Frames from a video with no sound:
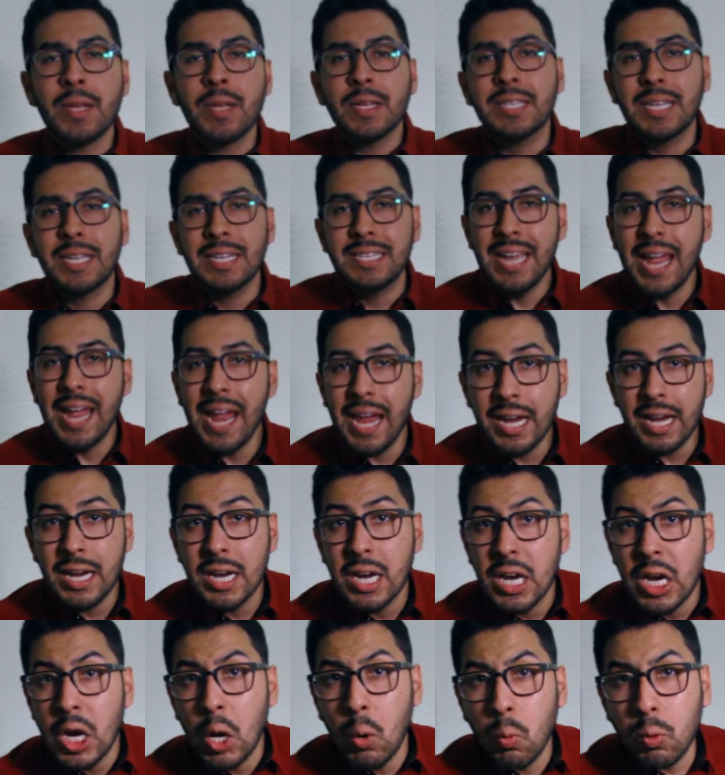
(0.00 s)
Today,
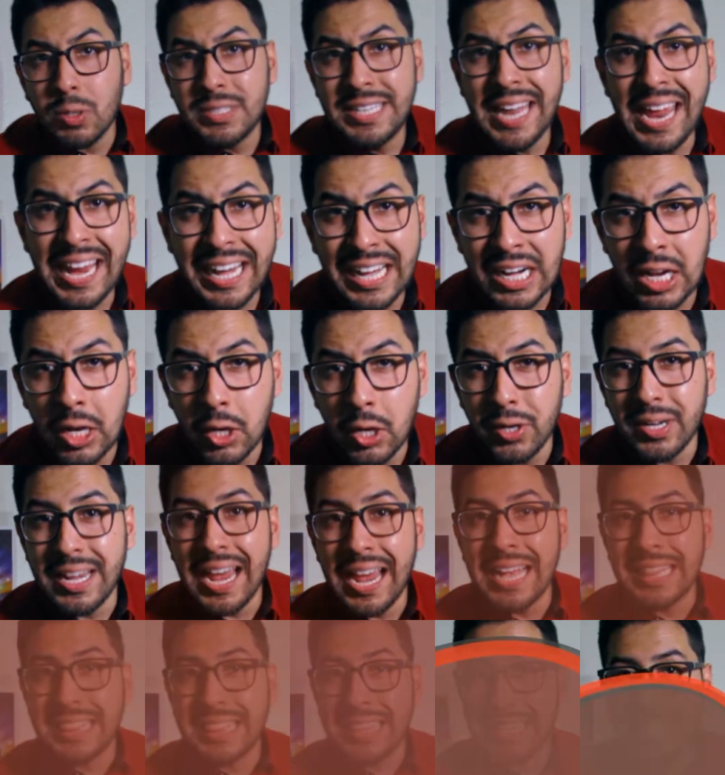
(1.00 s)
we're taking a look
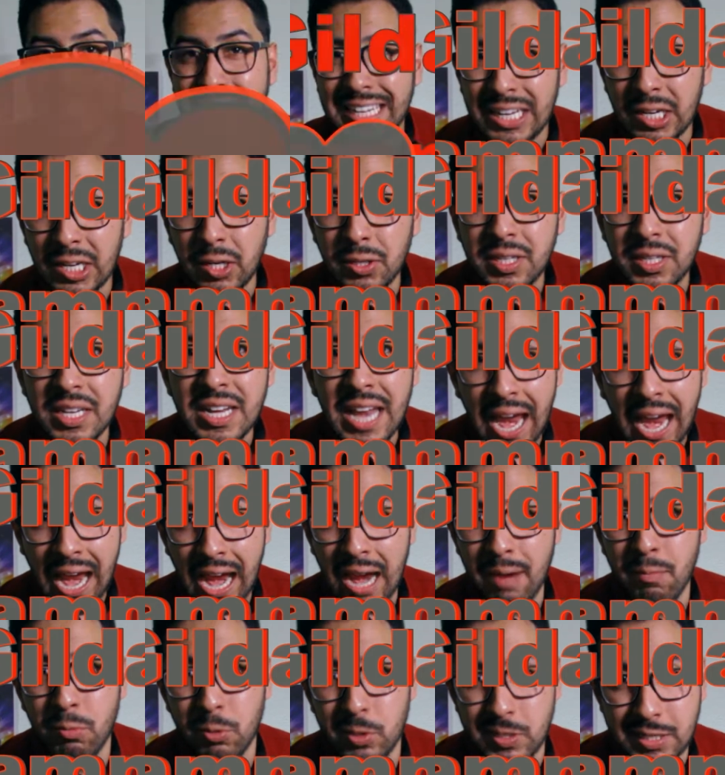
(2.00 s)
at the Gildan
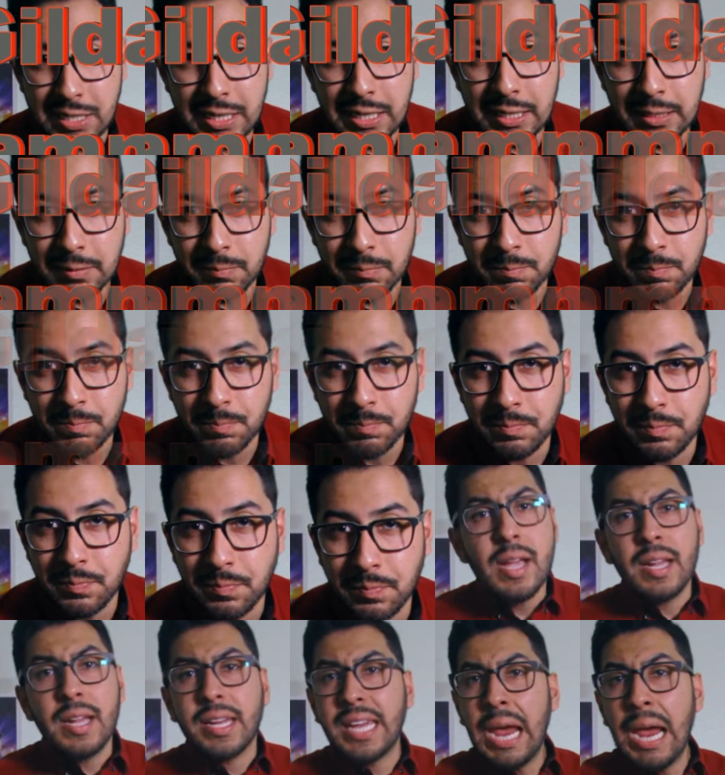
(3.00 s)
Hammer Tee.
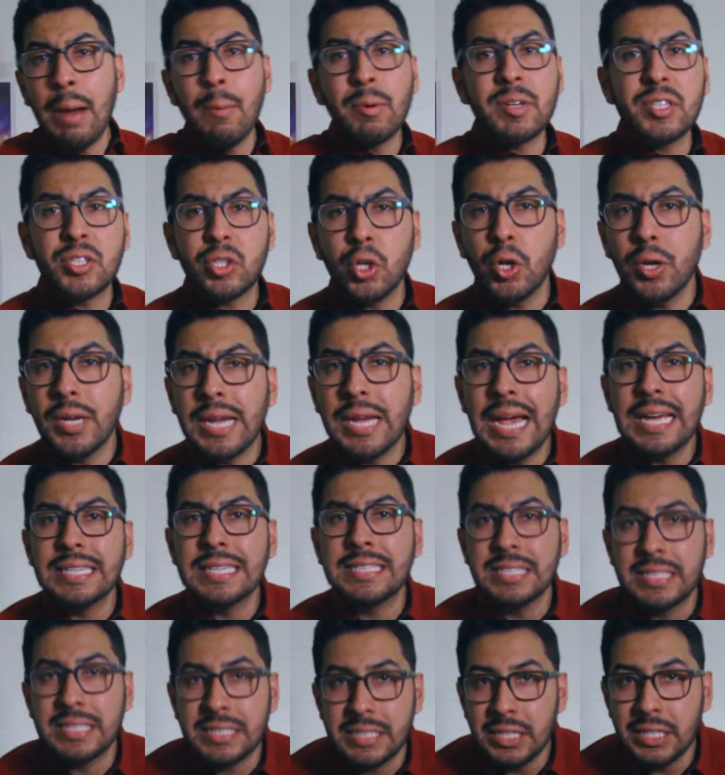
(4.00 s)
Can't wait to show you guys
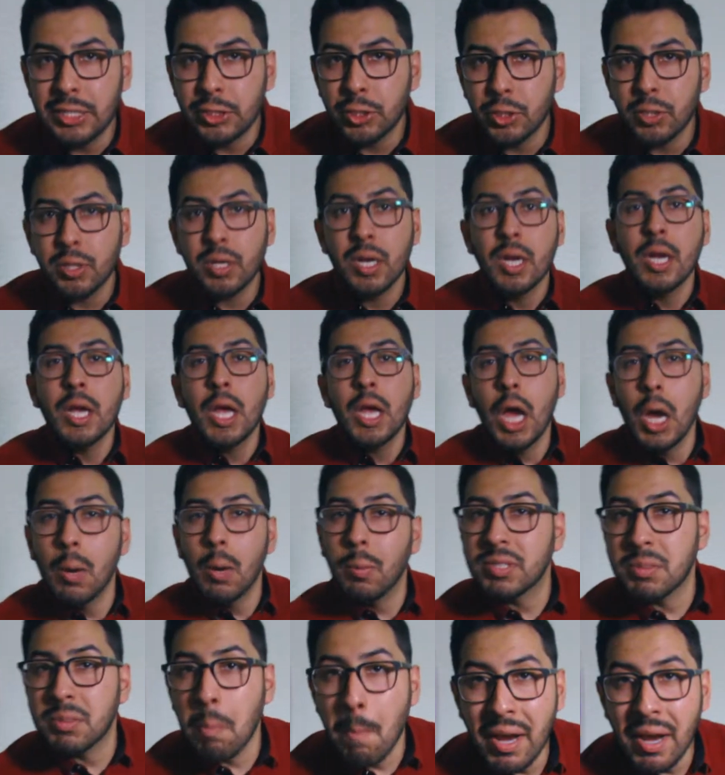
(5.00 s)
this t-shirt,
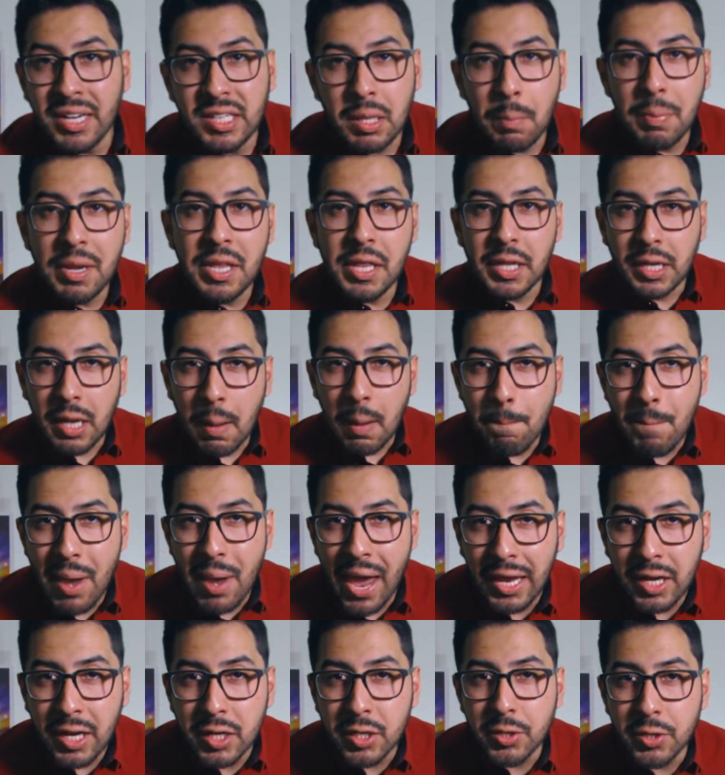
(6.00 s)
what's meant to be the
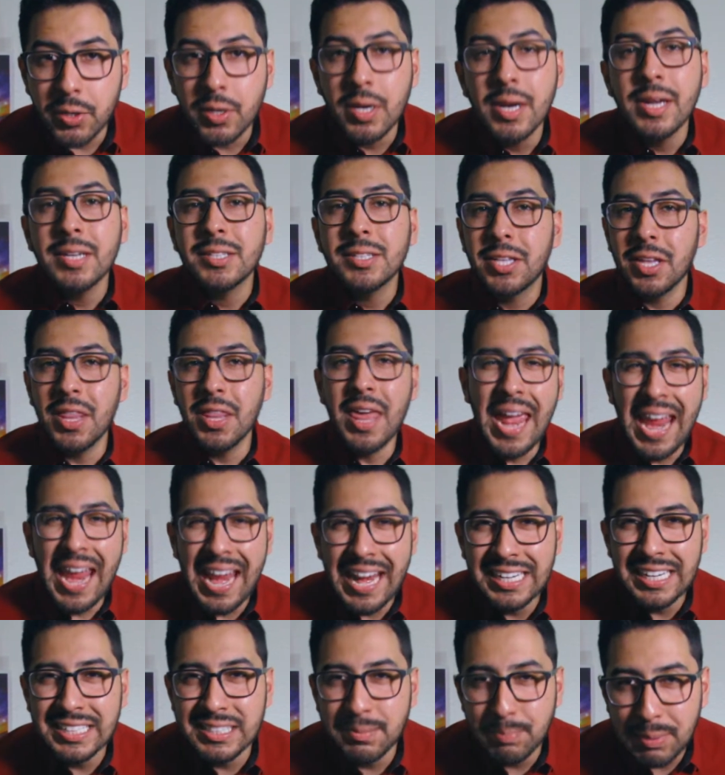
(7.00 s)
competitor to the
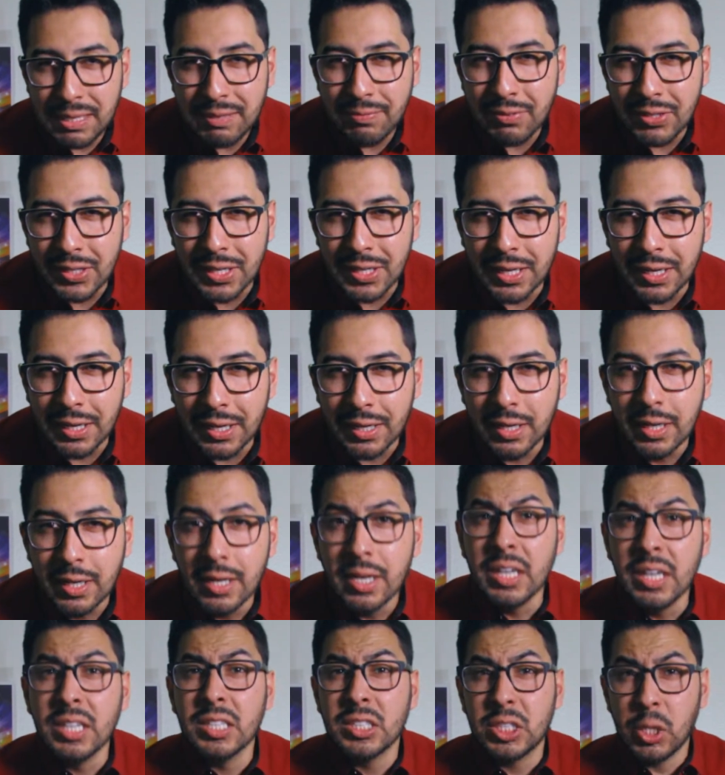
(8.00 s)
Hanes Beefy-T.
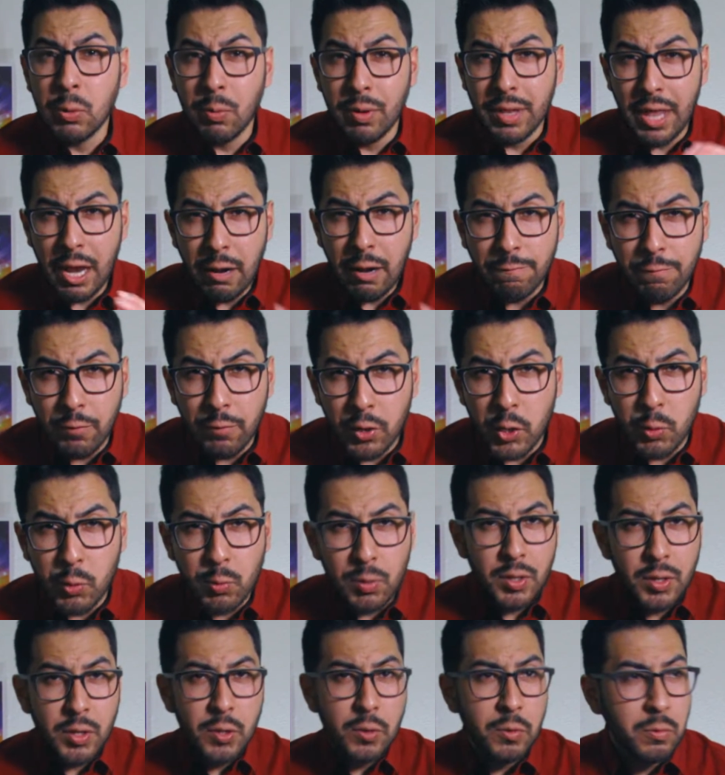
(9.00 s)
So without further
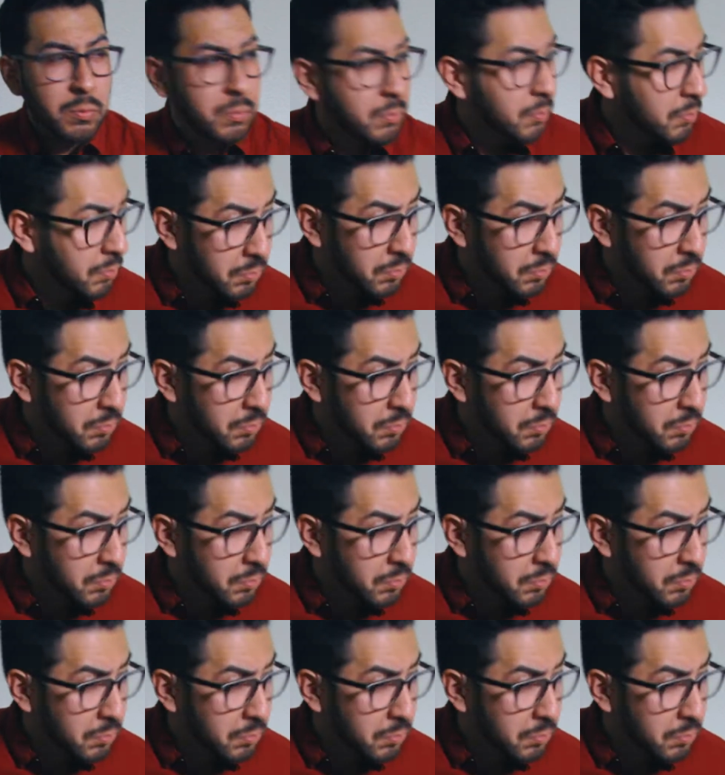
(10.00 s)
ado,